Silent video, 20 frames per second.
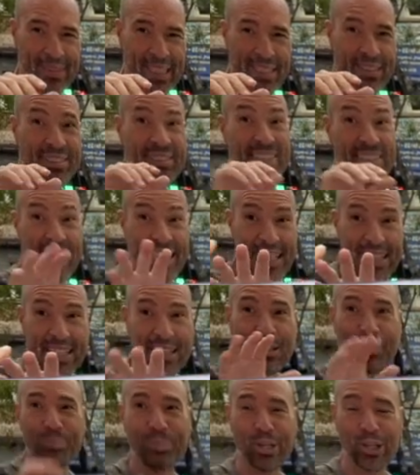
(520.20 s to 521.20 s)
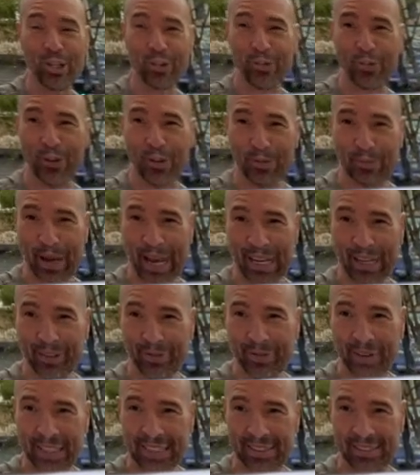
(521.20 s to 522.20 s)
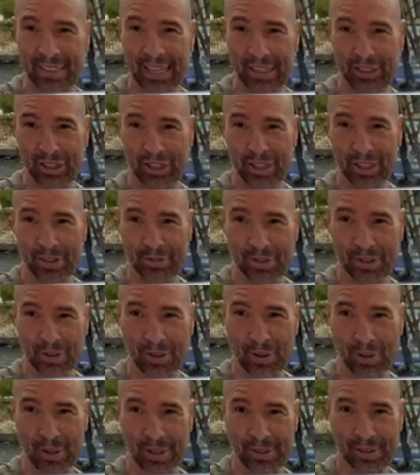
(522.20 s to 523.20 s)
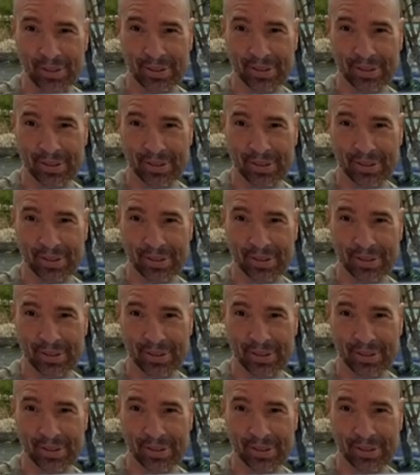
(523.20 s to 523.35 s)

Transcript: See the beautiful manifestation of Source.